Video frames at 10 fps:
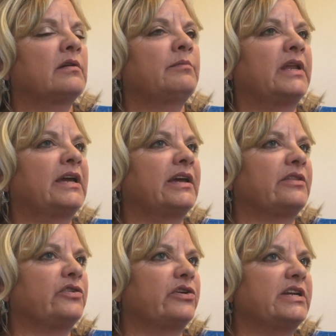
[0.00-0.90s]
minute
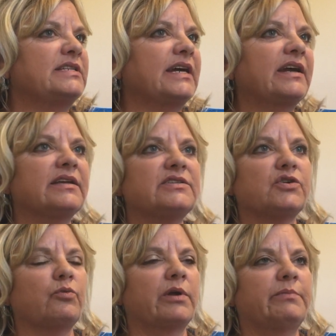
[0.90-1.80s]
and 30 seconds
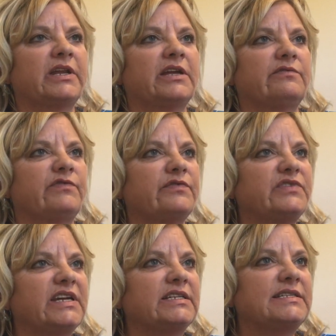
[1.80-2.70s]
or 1 minute and
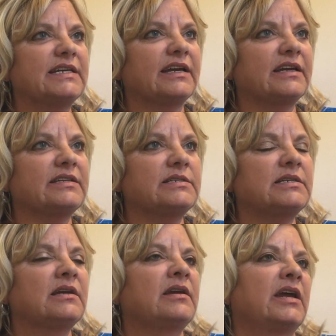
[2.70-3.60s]
15
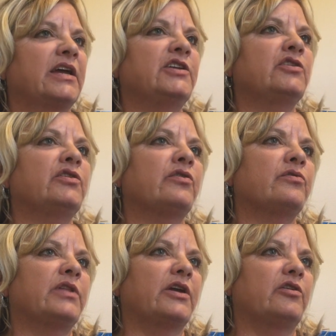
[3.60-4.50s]
seconds, and you know
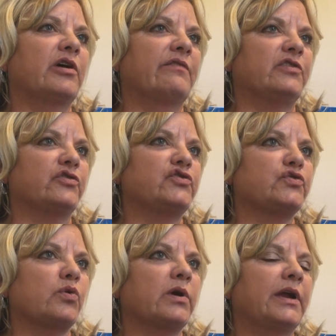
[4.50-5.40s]
that you have your
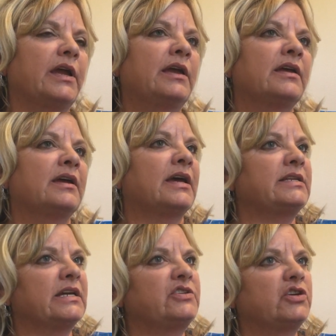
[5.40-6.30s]
story
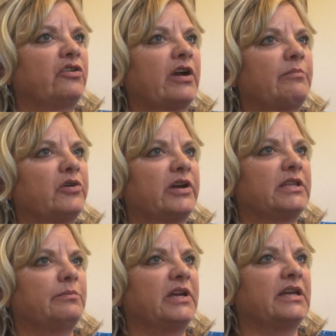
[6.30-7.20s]
attention grabber at
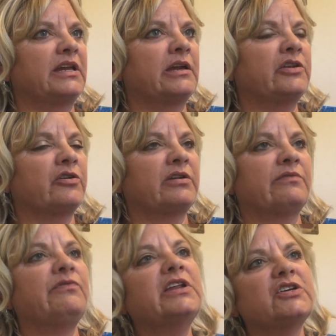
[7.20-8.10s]
the beginning and you're going to
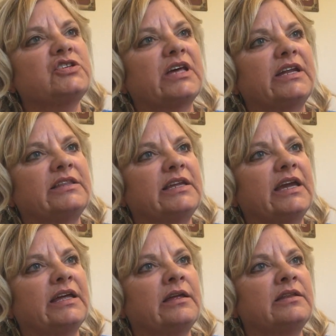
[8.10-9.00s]
finish that at the
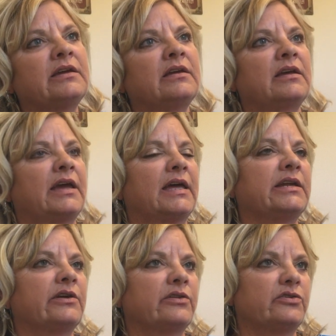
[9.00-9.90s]
end and
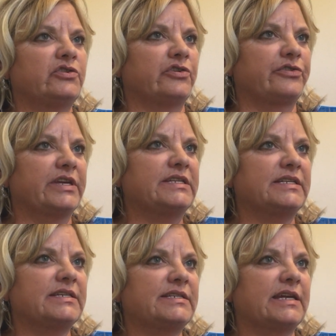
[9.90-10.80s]
include your
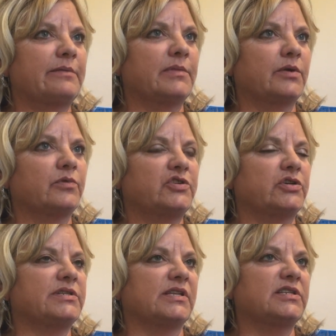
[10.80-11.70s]
thesis statement, which
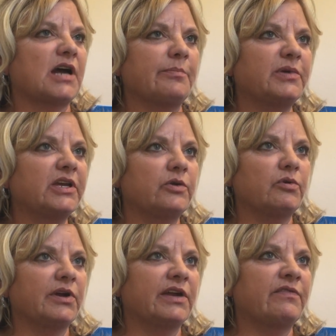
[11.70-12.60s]
is the topic you
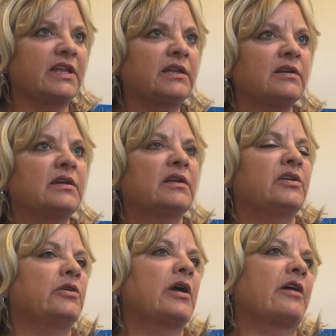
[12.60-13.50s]
were given,
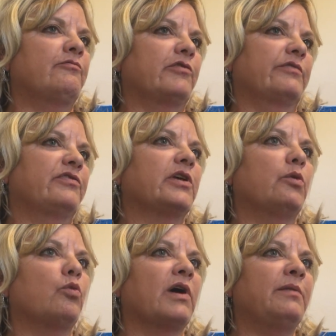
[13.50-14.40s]
you have roughly
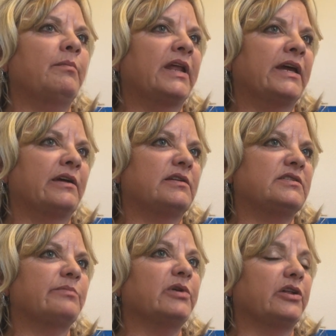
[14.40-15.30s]
1 minute
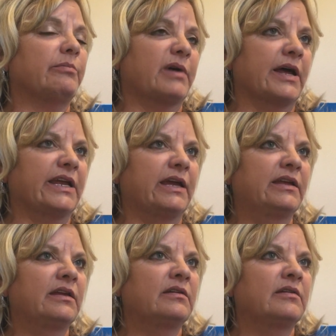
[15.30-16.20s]
to build a body.
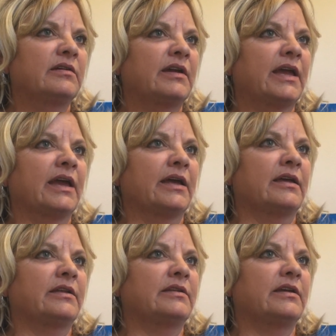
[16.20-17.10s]

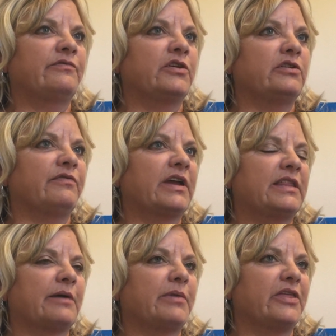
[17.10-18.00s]
And if you
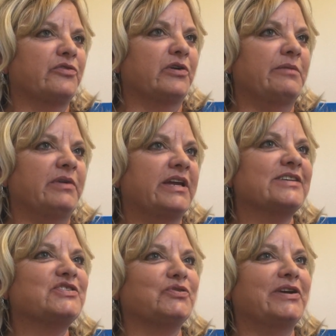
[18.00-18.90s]
divide that by 3,
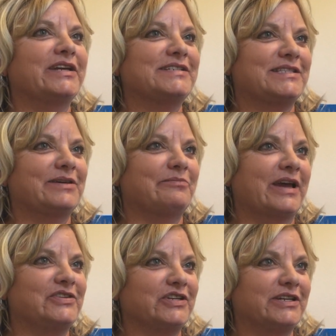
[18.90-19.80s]
because 3 is the
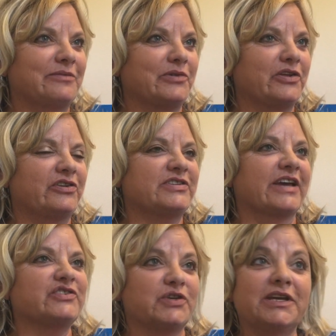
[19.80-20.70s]
magic number, there's
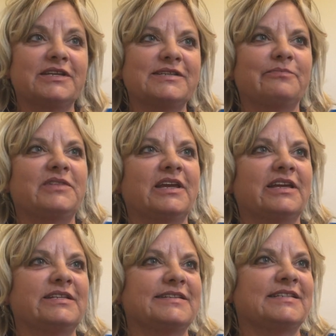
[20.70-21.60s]
actually something
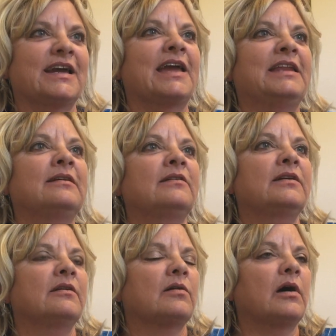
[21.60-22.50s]
in design
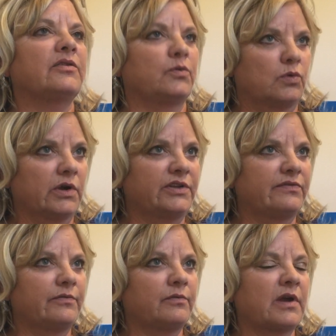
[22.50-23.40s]
called a
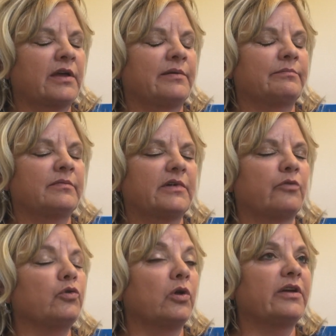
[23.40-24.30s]

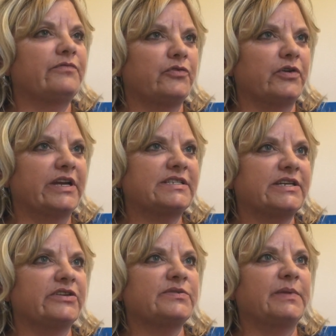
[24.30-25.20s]
rule of 3, excuse